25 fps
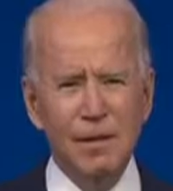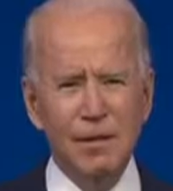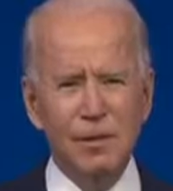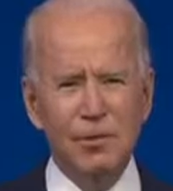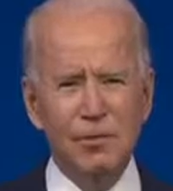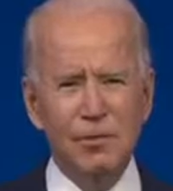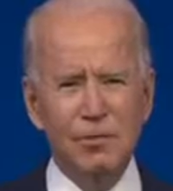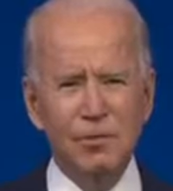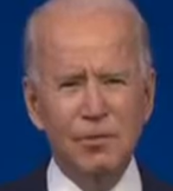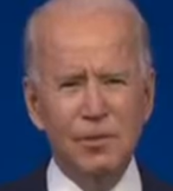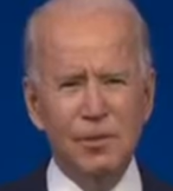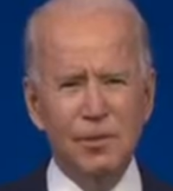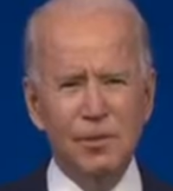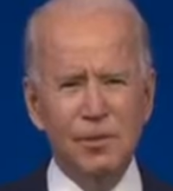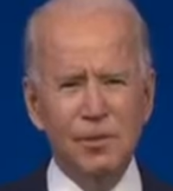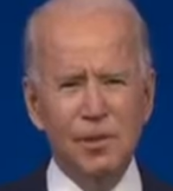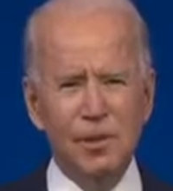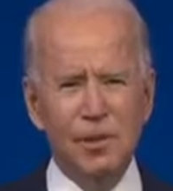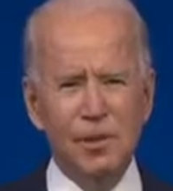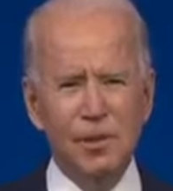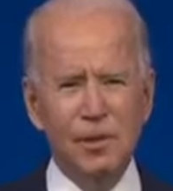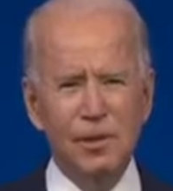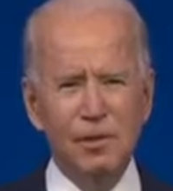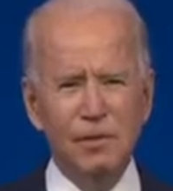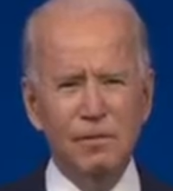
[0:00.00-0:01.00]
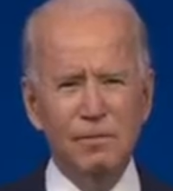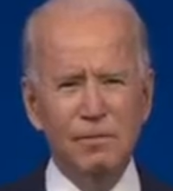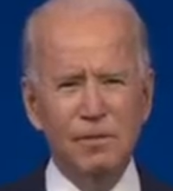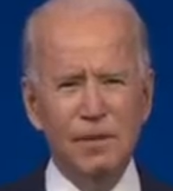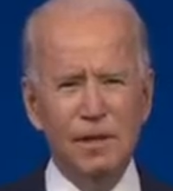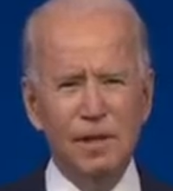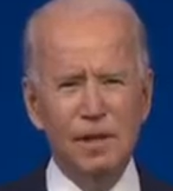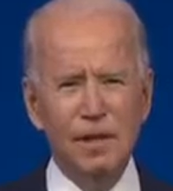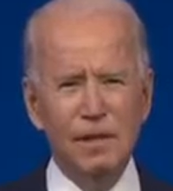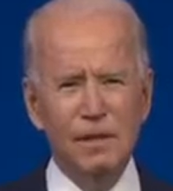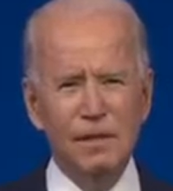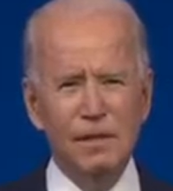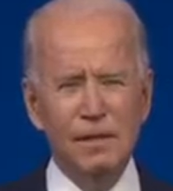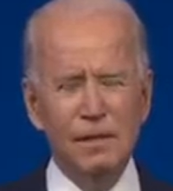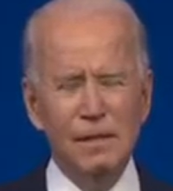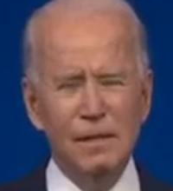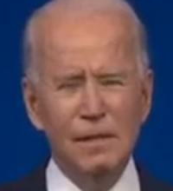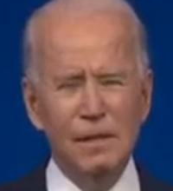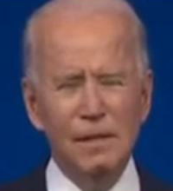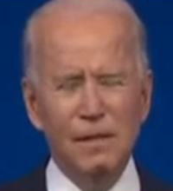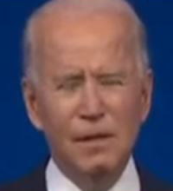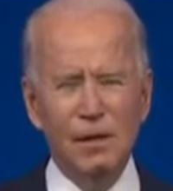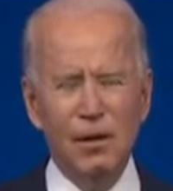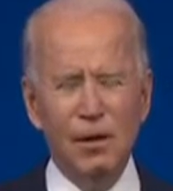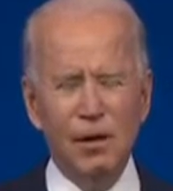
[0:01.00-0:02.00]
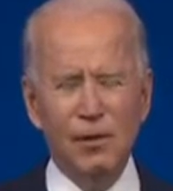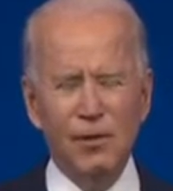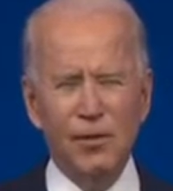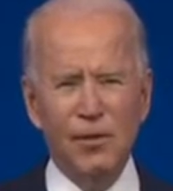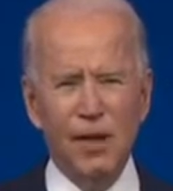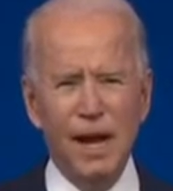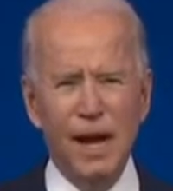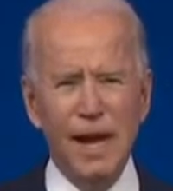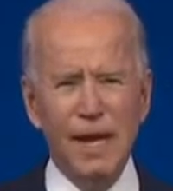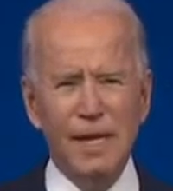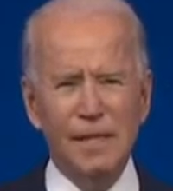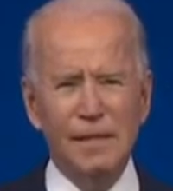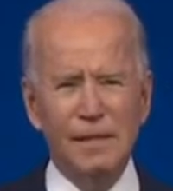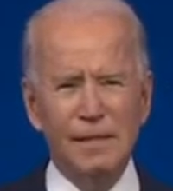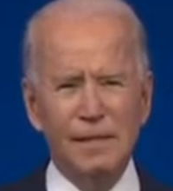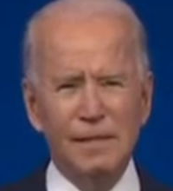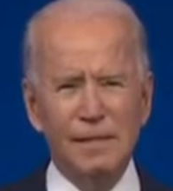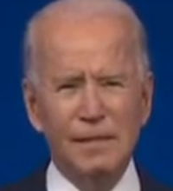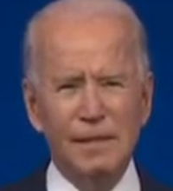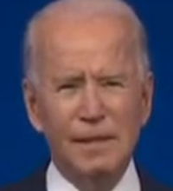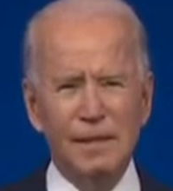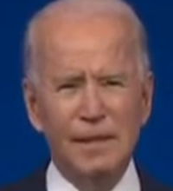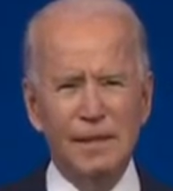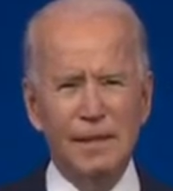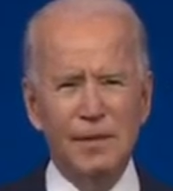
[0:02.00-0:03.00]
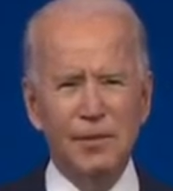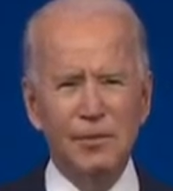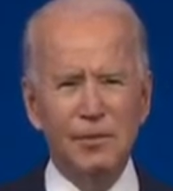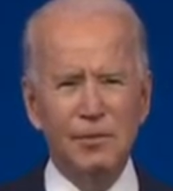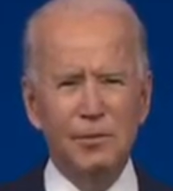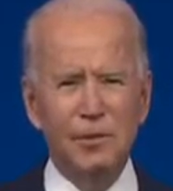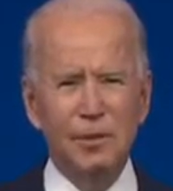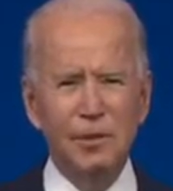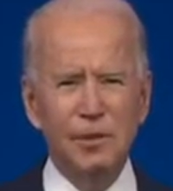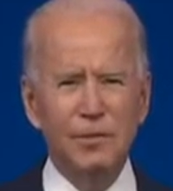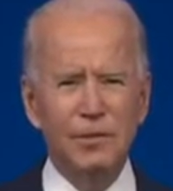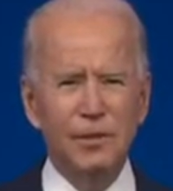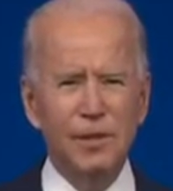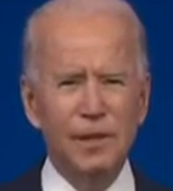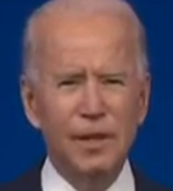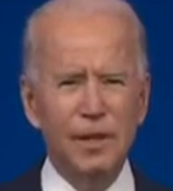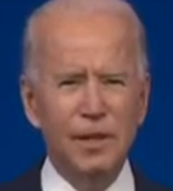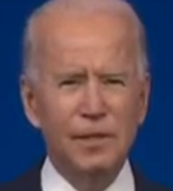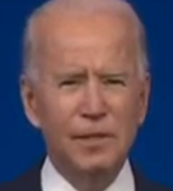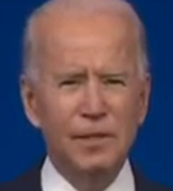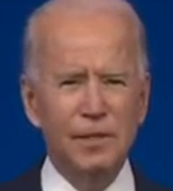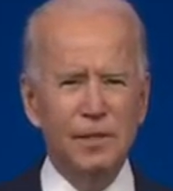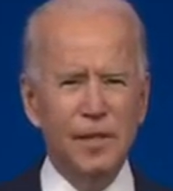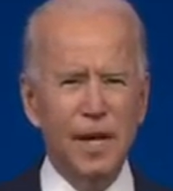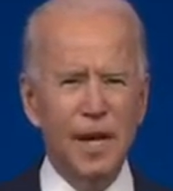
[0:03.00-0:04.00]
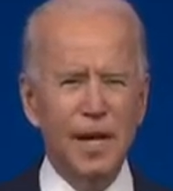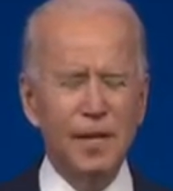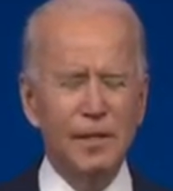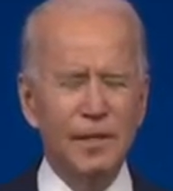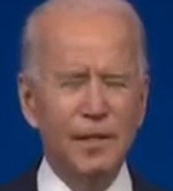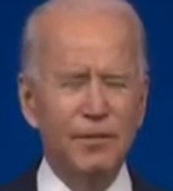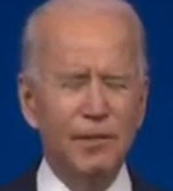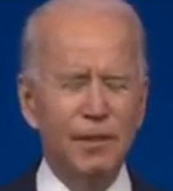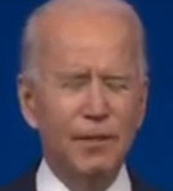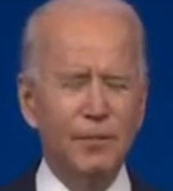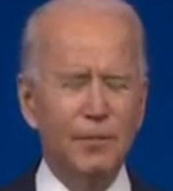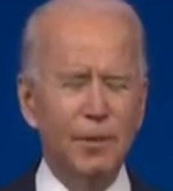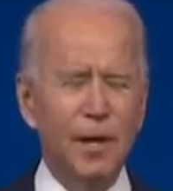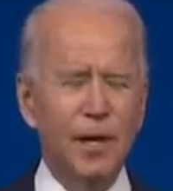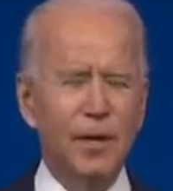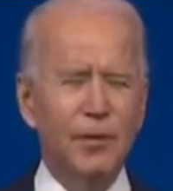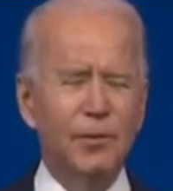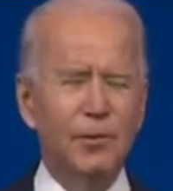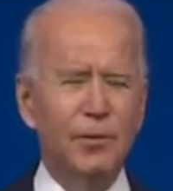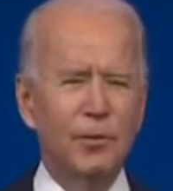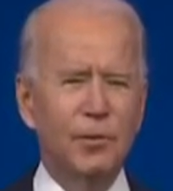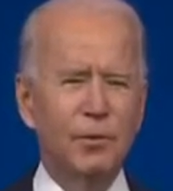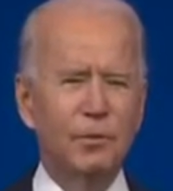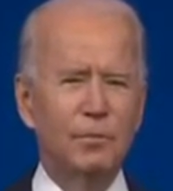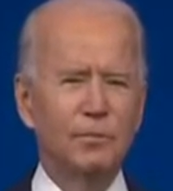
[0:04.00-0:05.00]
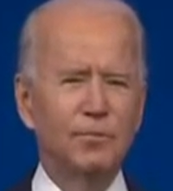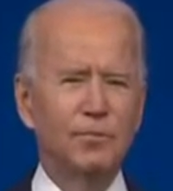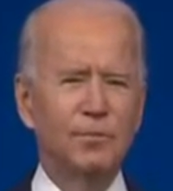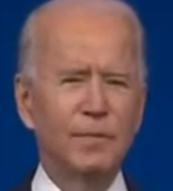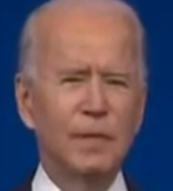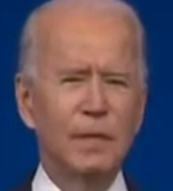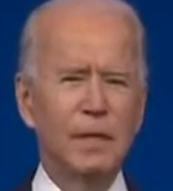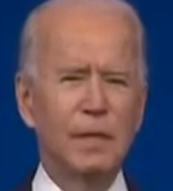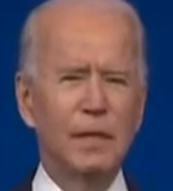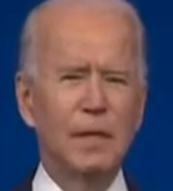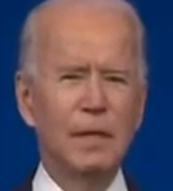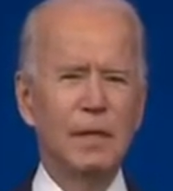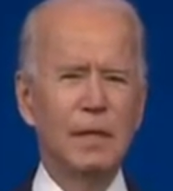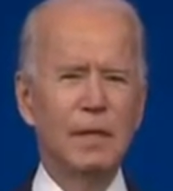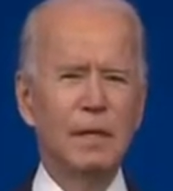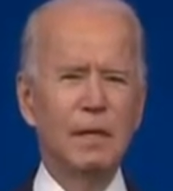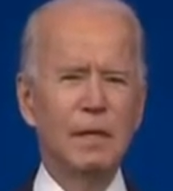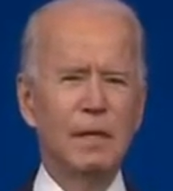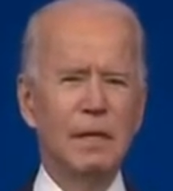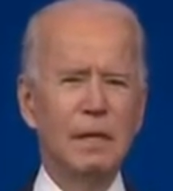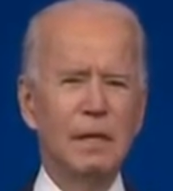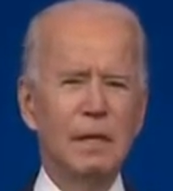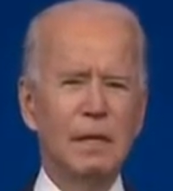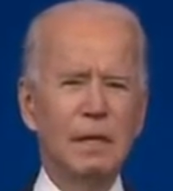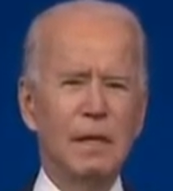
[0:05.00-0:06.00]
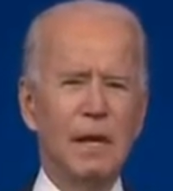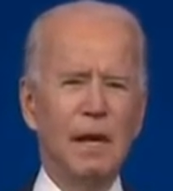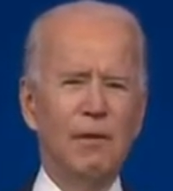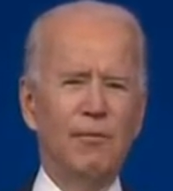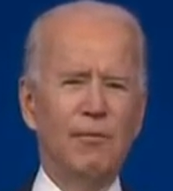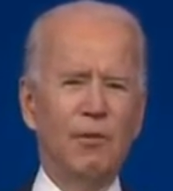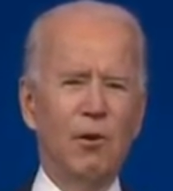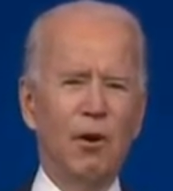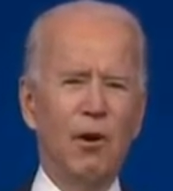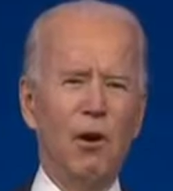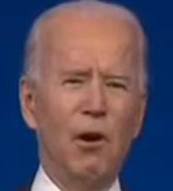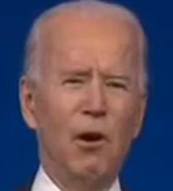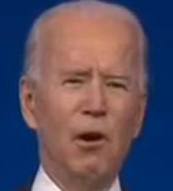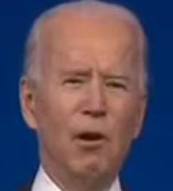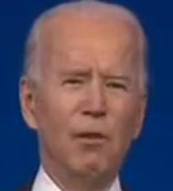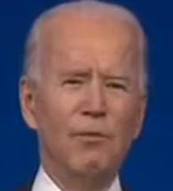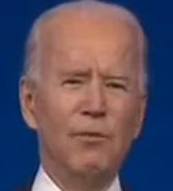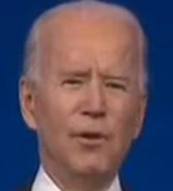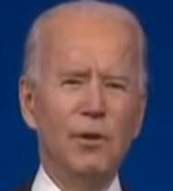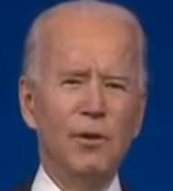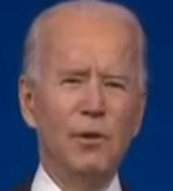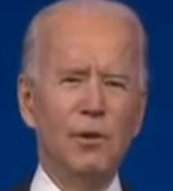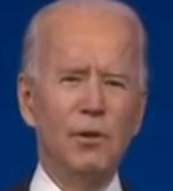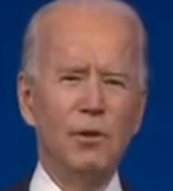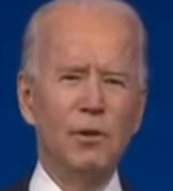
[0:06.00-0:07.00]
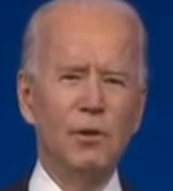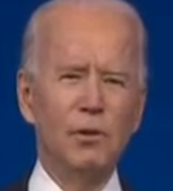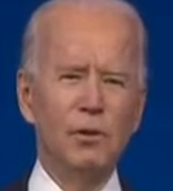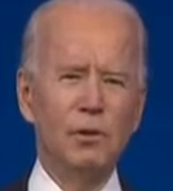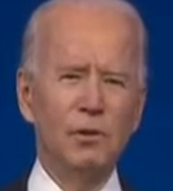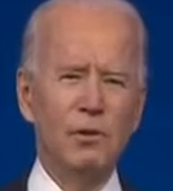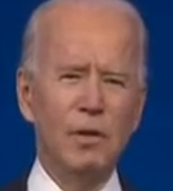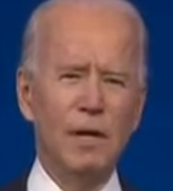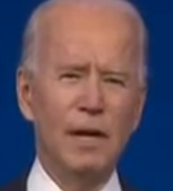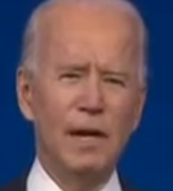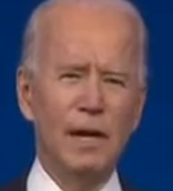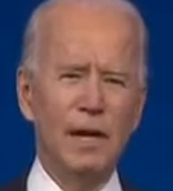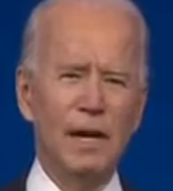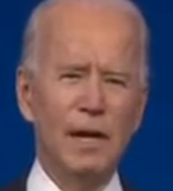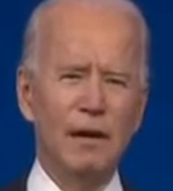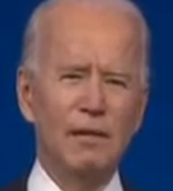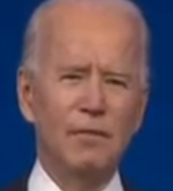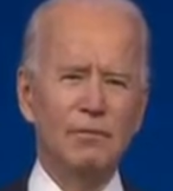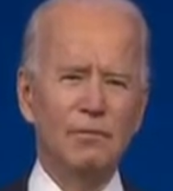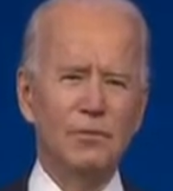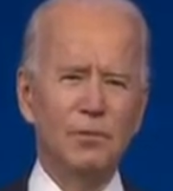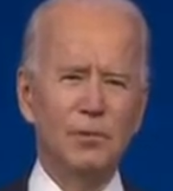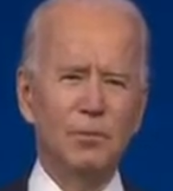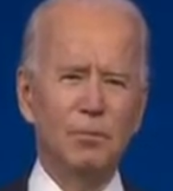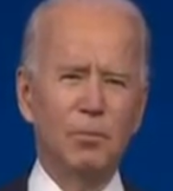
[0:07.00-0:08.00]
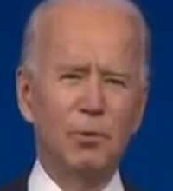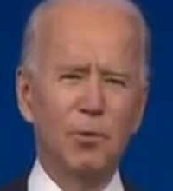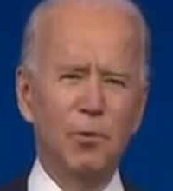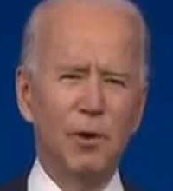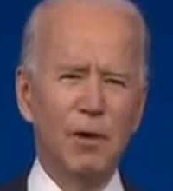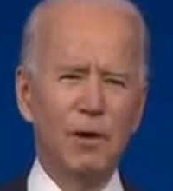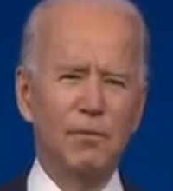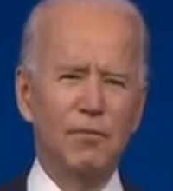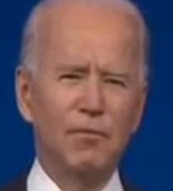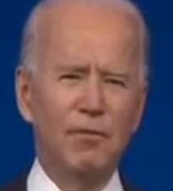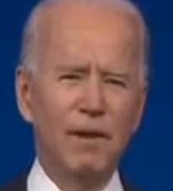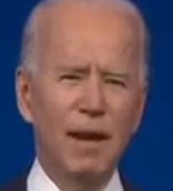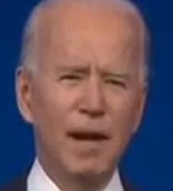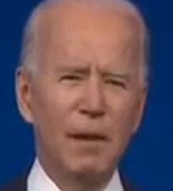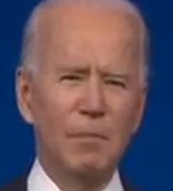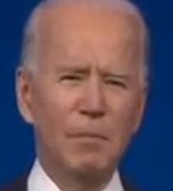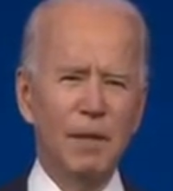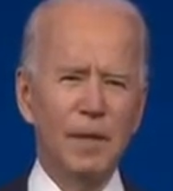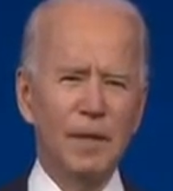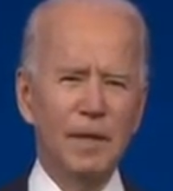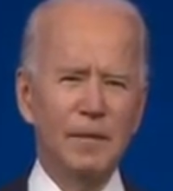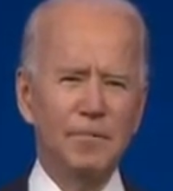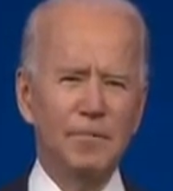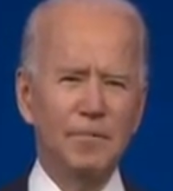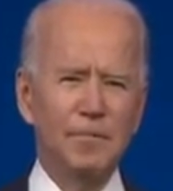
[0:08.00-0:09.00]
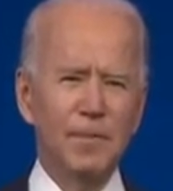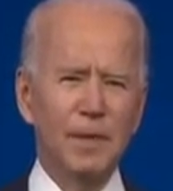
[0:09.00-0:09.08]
who deserve our thanks and who delivered us scientific breakthrough. And for all of you who have deployed family